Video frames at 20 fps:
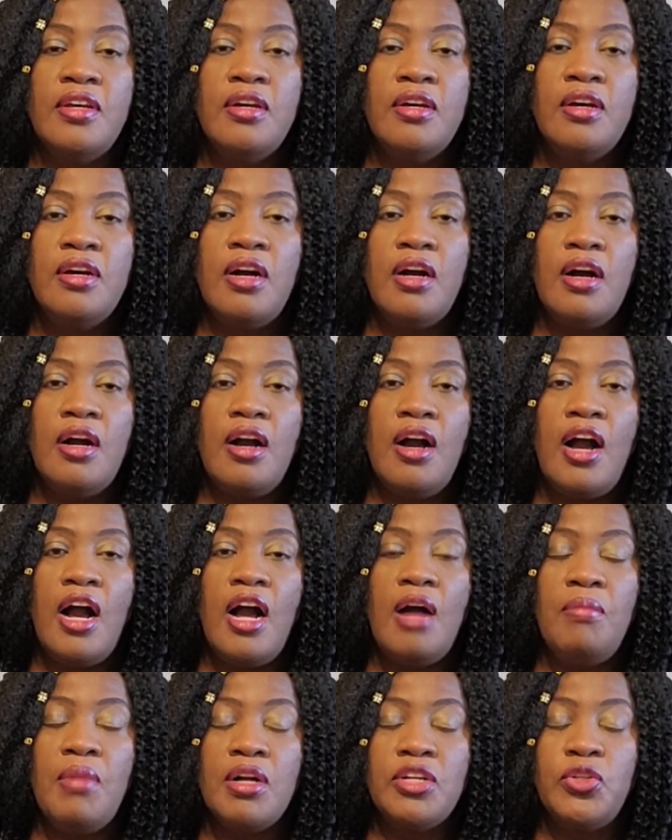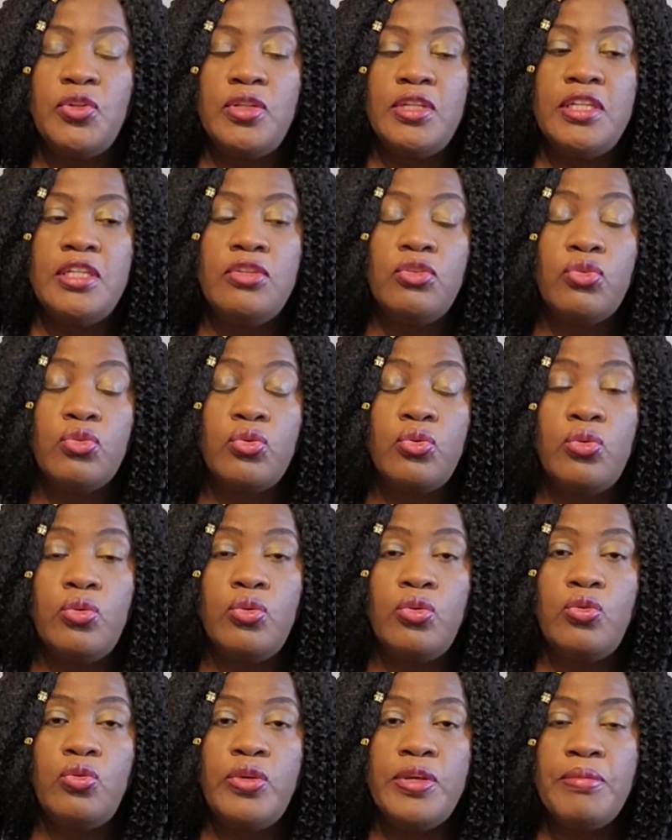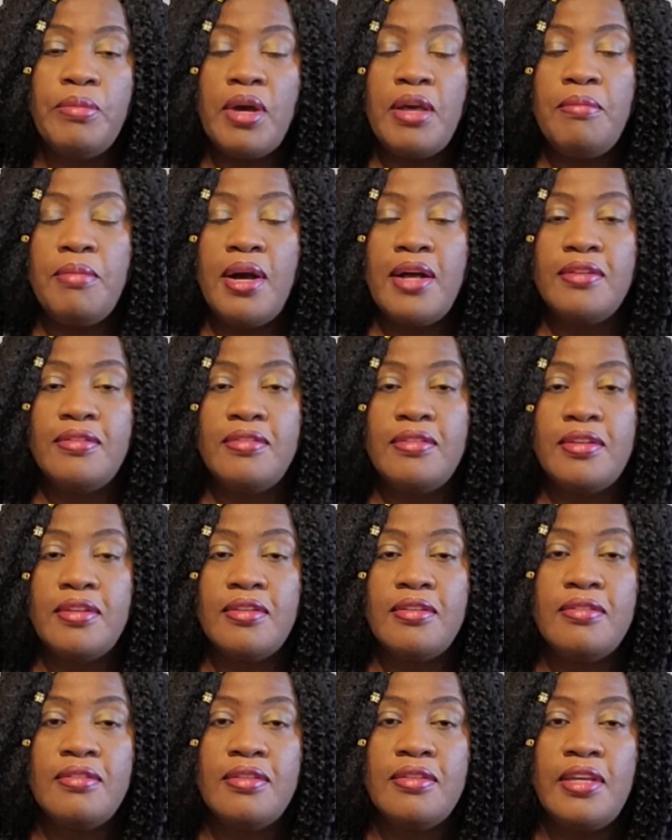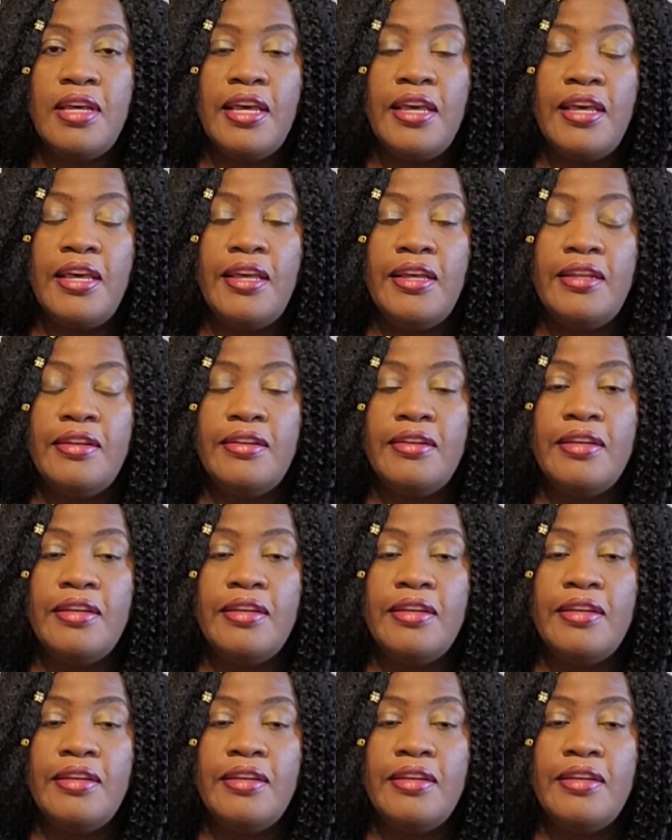I'm actually in school doing my master's, and